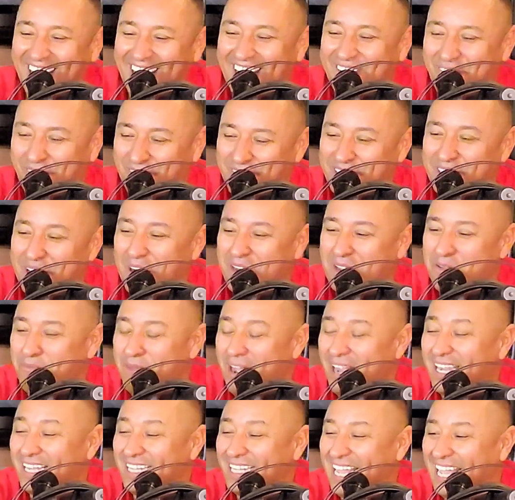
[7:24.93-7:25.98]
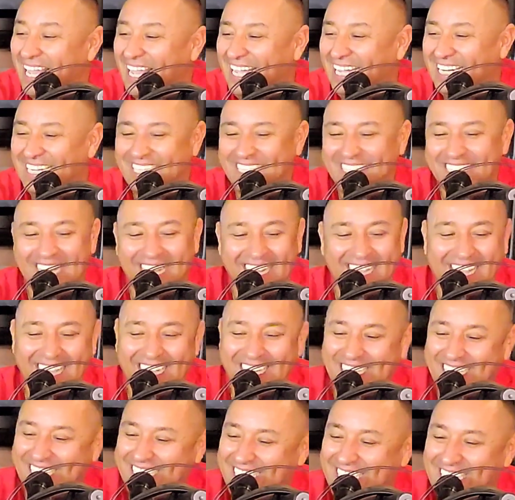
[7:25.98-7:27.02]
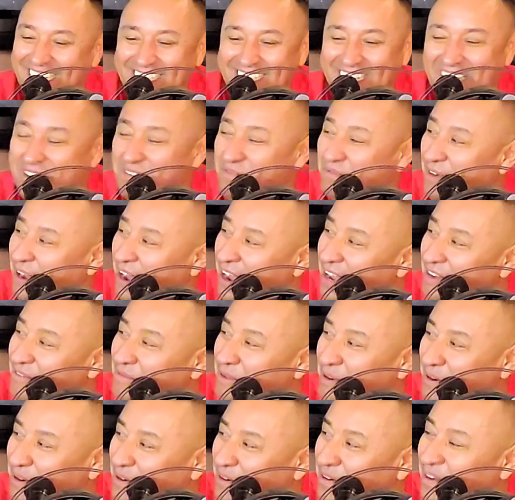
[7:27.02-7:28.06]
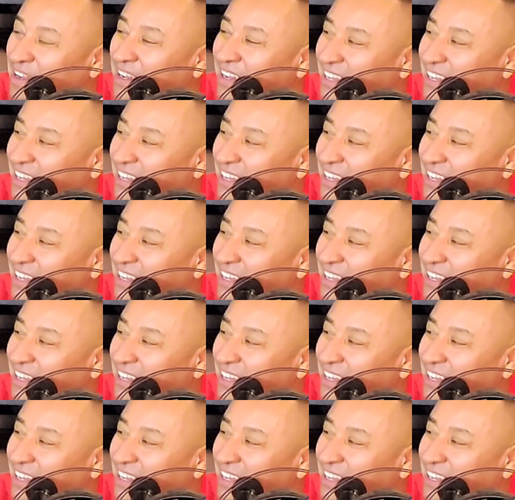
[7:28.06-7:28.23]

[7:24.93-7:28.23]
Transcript: and we're talking back in the '80s, like '86, '85, bro.